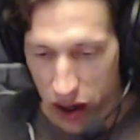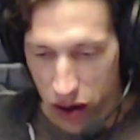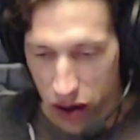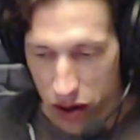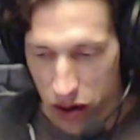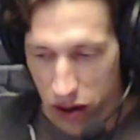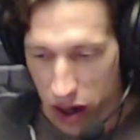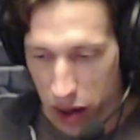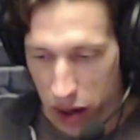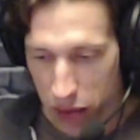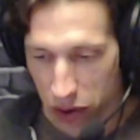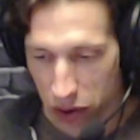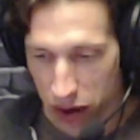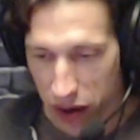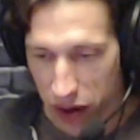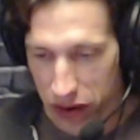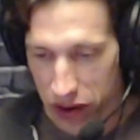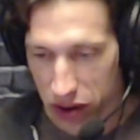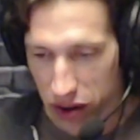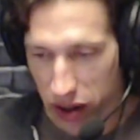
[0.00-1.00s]
I believe it's
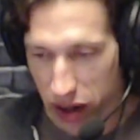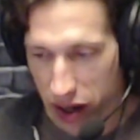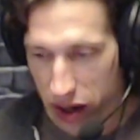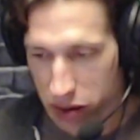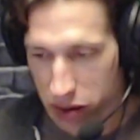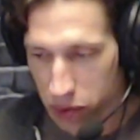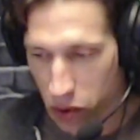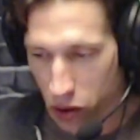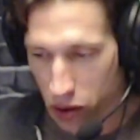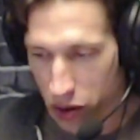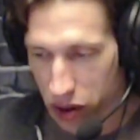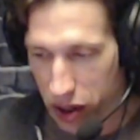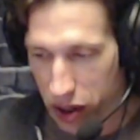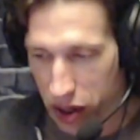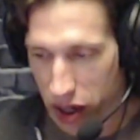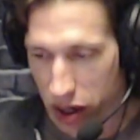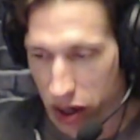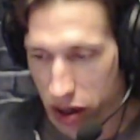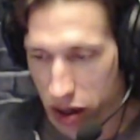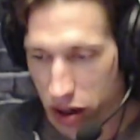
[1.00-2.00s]
the last part of the data,
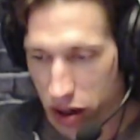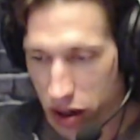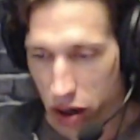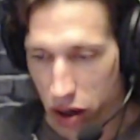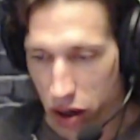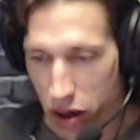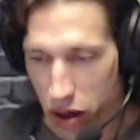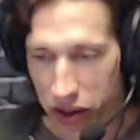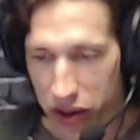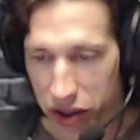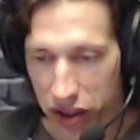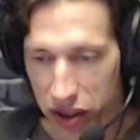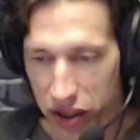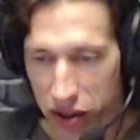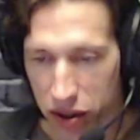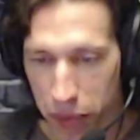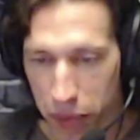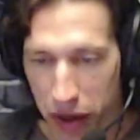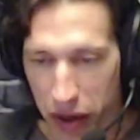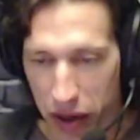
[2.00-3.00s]
which is the
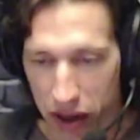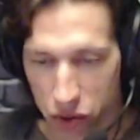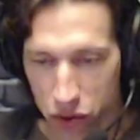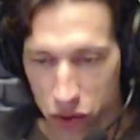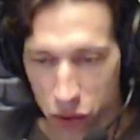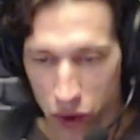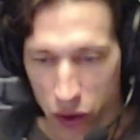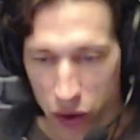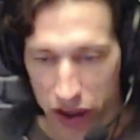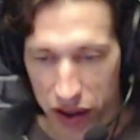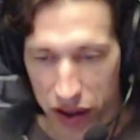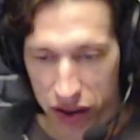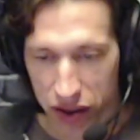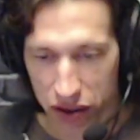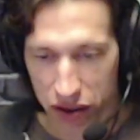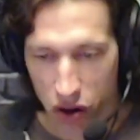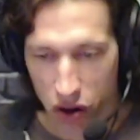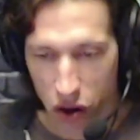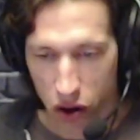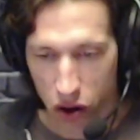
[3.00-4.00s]
biggest one. This is
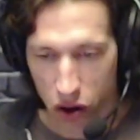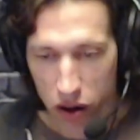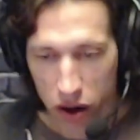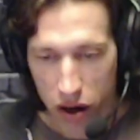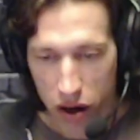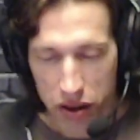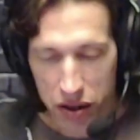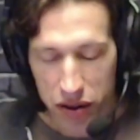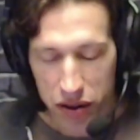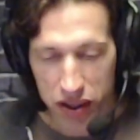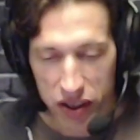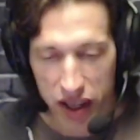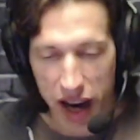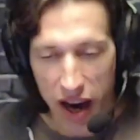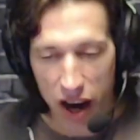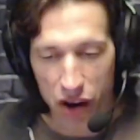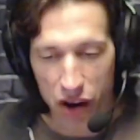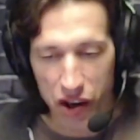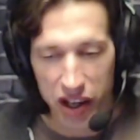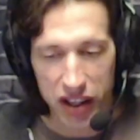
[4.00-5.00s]
our
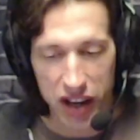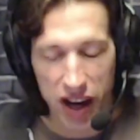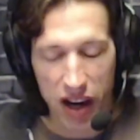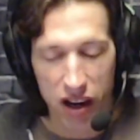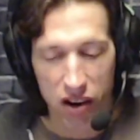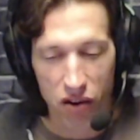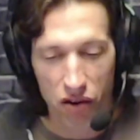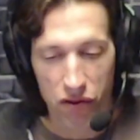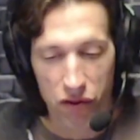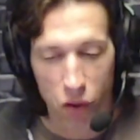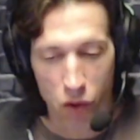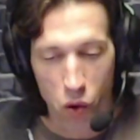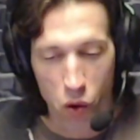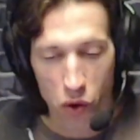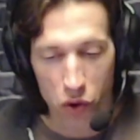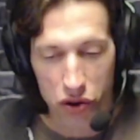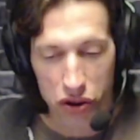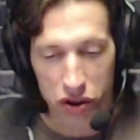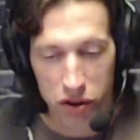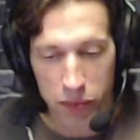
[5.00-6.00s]
scouting data for the
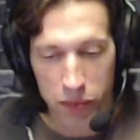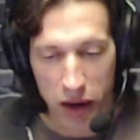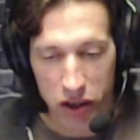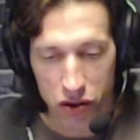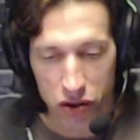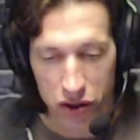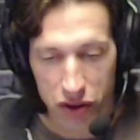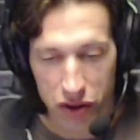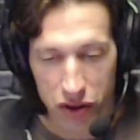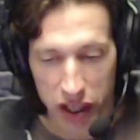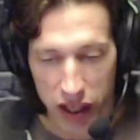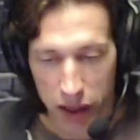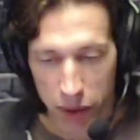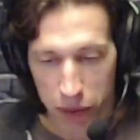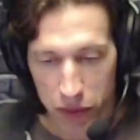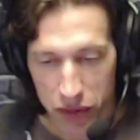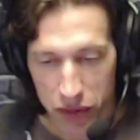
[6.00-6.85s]
special teams.